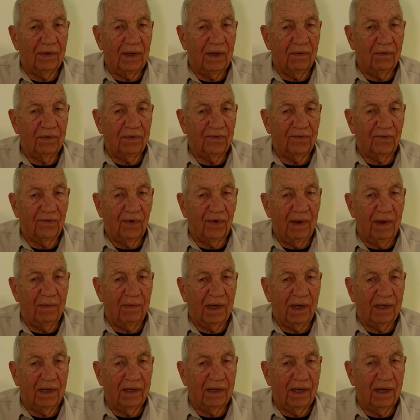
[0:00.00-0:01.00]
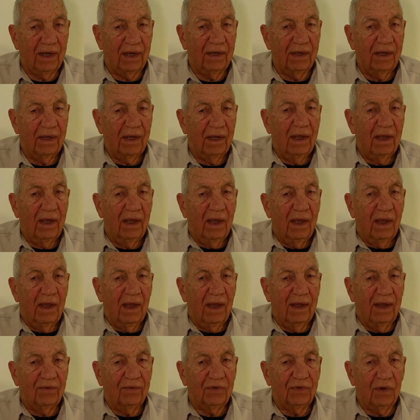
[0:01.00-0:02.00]
There was framing there,
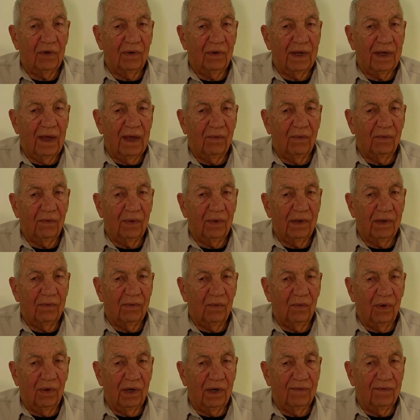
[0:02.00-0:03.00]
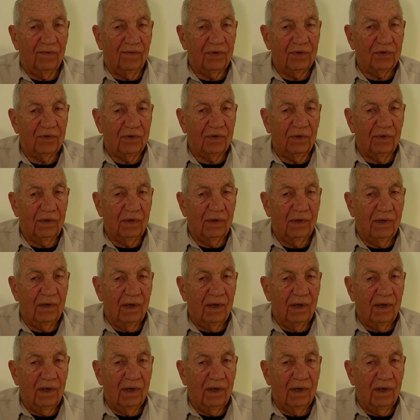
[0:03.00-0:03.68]
and so that one of us could